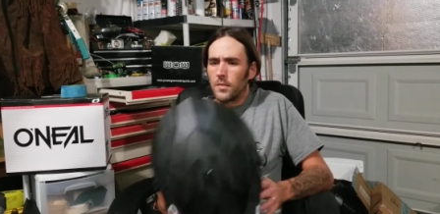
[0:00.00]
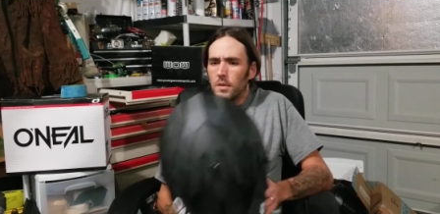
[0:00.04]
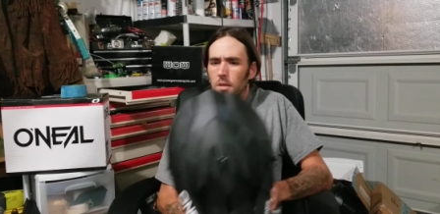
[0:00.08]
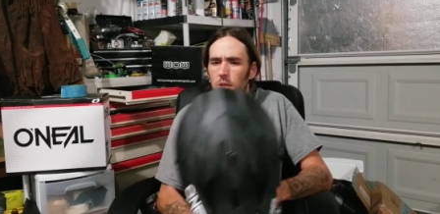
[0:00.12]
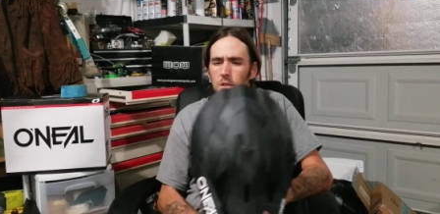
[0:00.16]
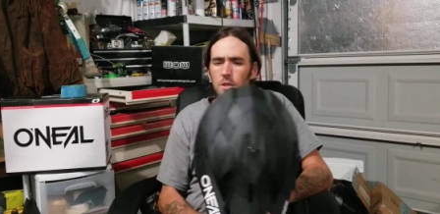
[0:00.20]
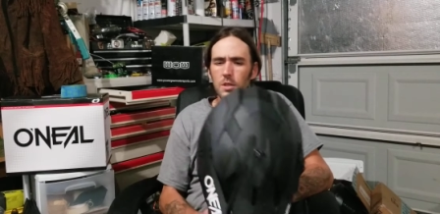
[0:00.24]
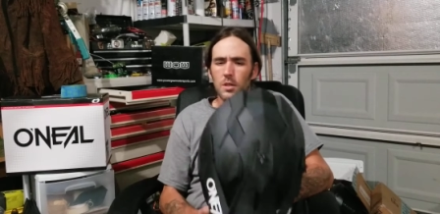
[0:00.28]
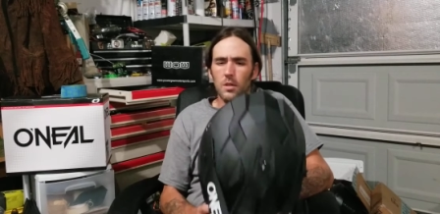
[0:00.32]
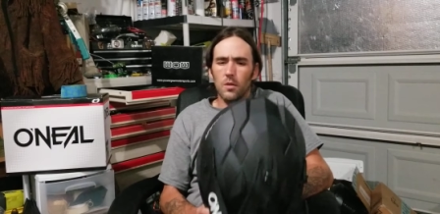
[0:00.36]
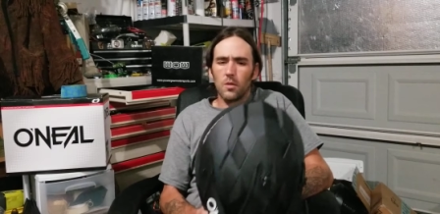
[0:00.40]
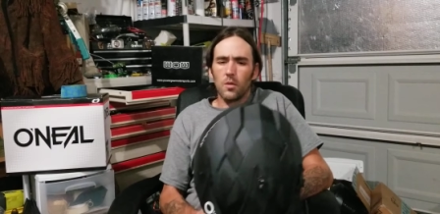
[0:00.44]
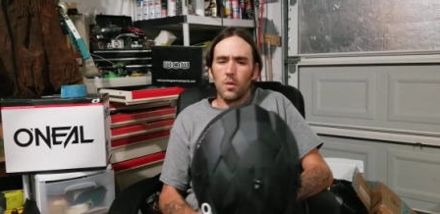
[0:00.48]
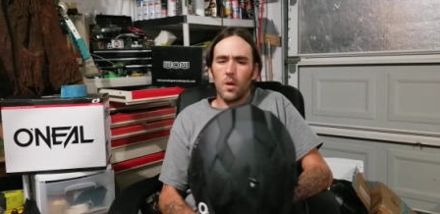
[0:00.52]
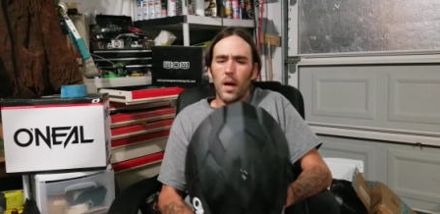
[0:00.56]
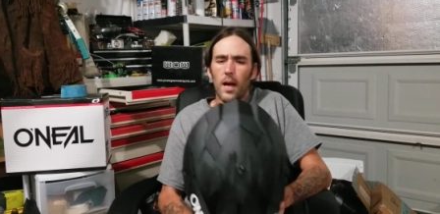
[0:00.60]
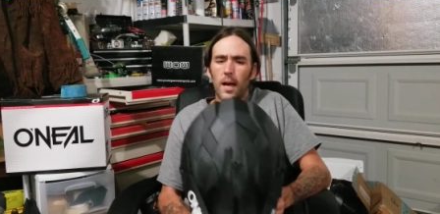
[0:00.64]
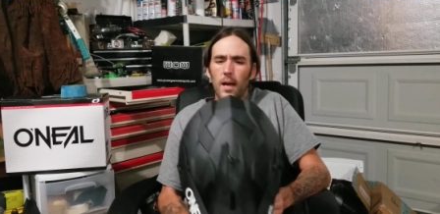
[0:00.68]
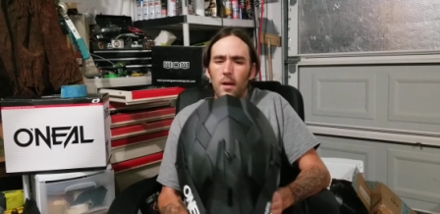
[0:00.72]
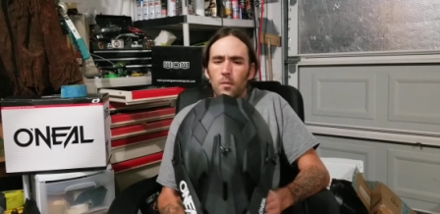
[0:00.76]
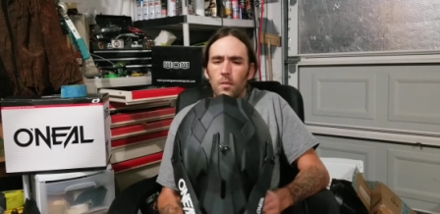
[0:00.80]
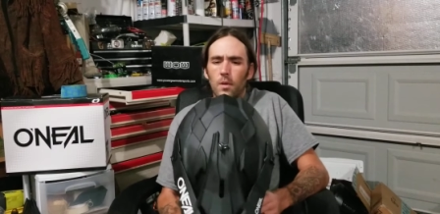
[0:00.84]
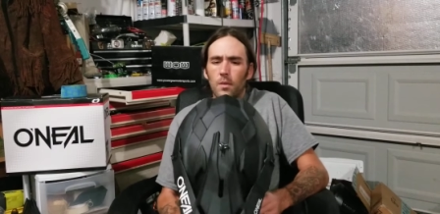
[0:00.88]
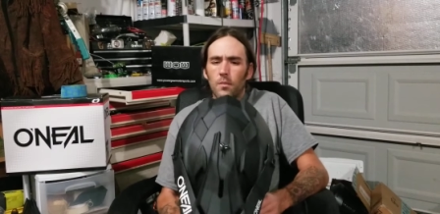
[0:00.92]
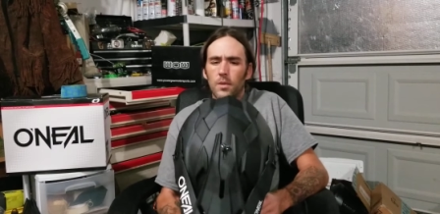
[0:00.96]
so I
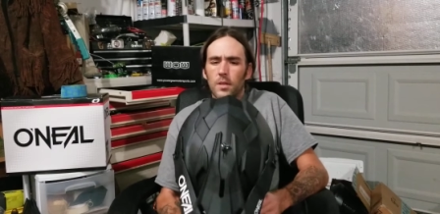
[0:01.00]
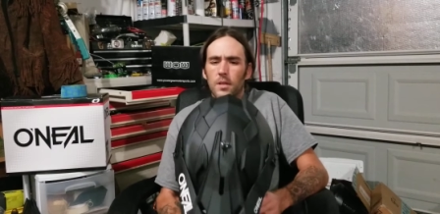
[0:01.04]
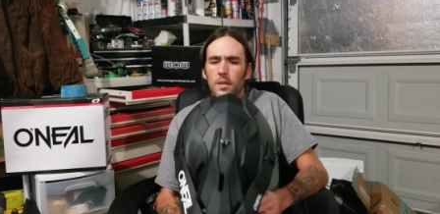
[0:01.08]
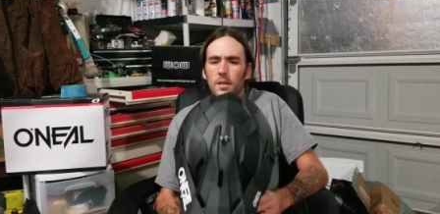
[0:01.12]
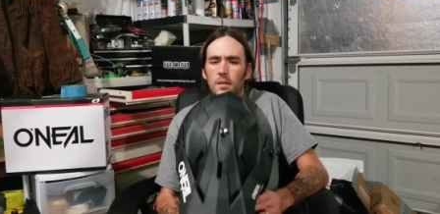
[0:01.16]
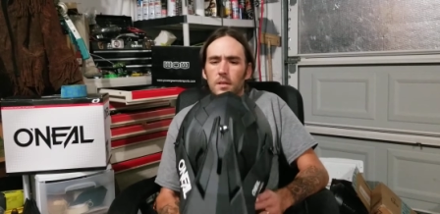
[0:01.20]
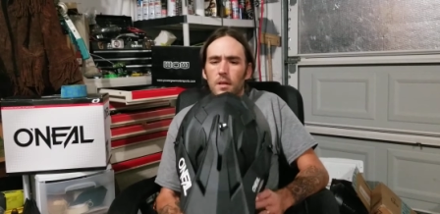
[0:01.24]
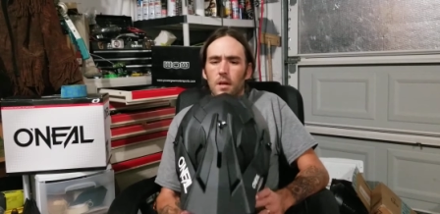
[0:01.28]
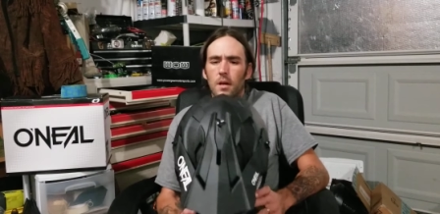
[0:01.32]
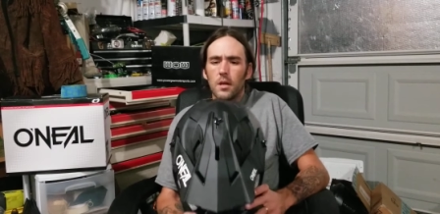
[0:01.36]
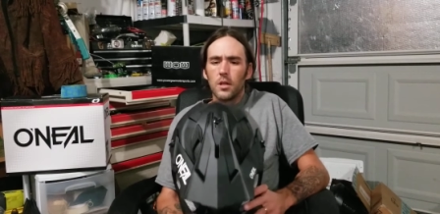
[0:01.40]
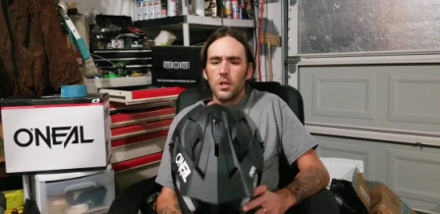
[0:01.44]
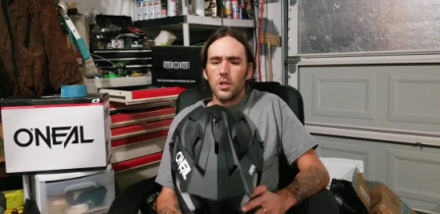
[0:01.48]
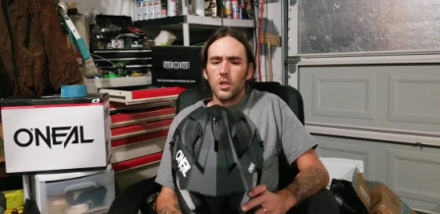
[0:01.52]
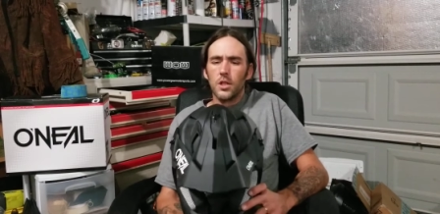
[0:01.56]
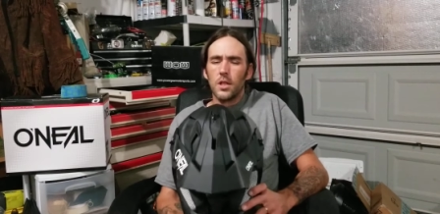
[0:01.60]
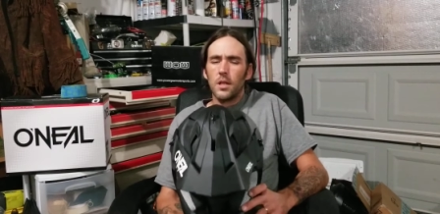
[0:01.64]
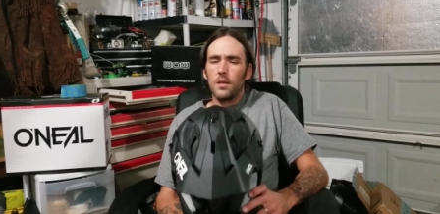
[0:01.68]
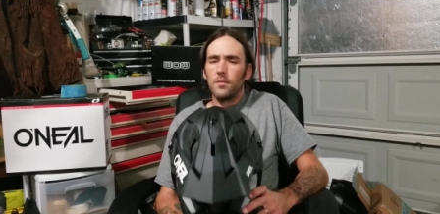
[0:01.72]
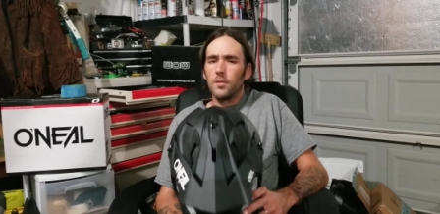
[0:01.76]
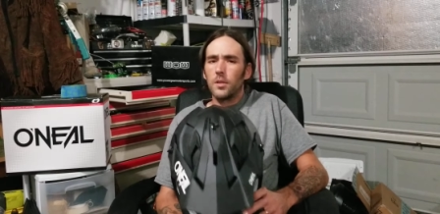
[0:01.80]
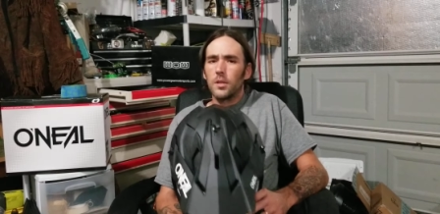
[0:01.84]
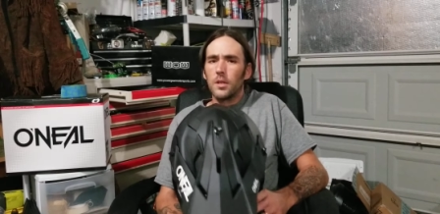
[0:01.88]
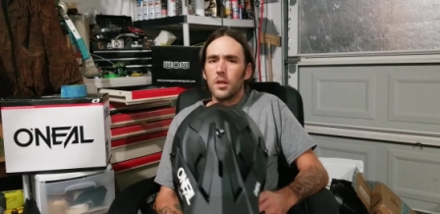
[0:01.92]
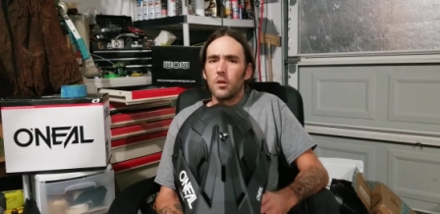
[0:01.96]
went with a large
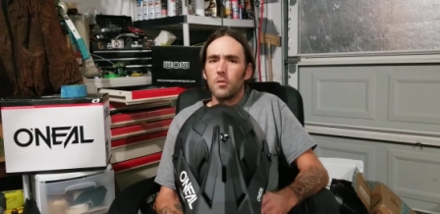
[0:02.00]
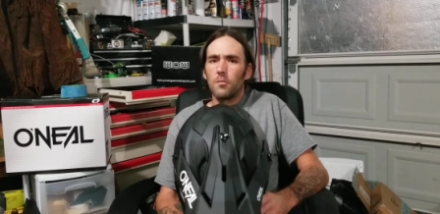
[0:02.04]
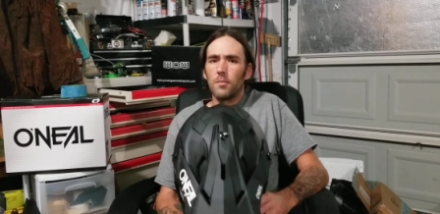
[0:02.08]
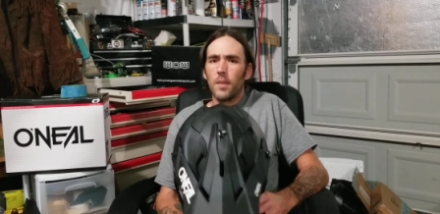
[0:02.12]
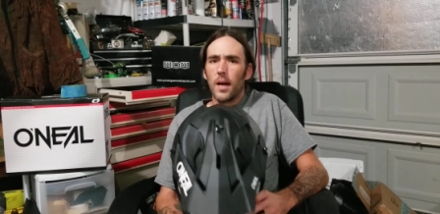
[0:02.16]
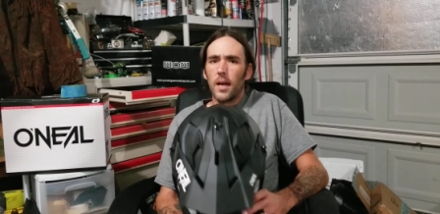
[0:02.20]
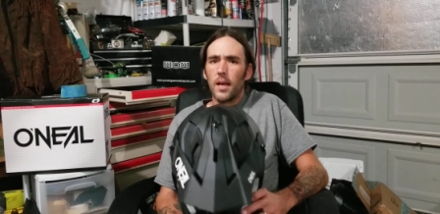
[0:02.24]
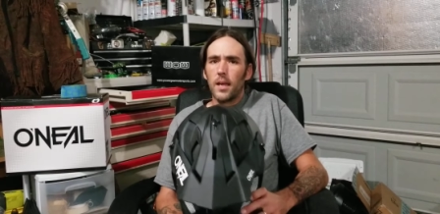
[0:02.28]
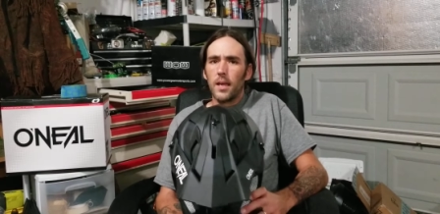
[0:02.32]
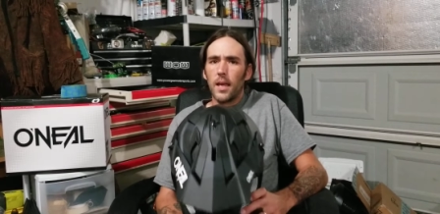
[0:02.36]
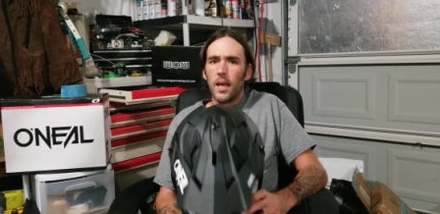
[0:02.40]
even though my